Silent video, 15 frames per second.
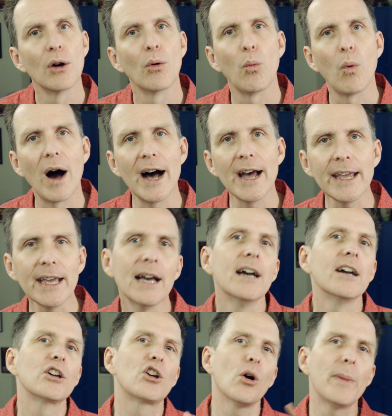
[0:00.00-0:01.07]
Why?
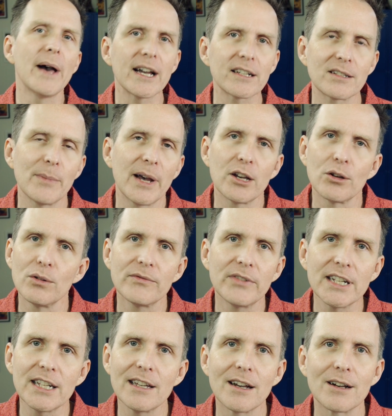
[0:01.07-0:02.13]
Go back to my old
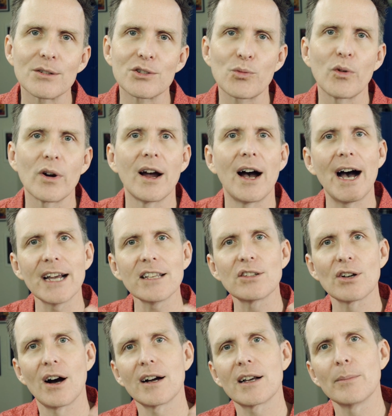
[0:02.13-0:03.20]
videos where I
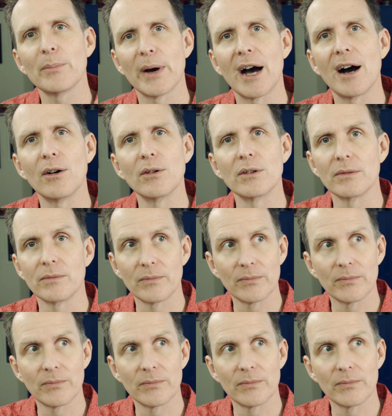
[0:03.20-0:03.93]
talk about,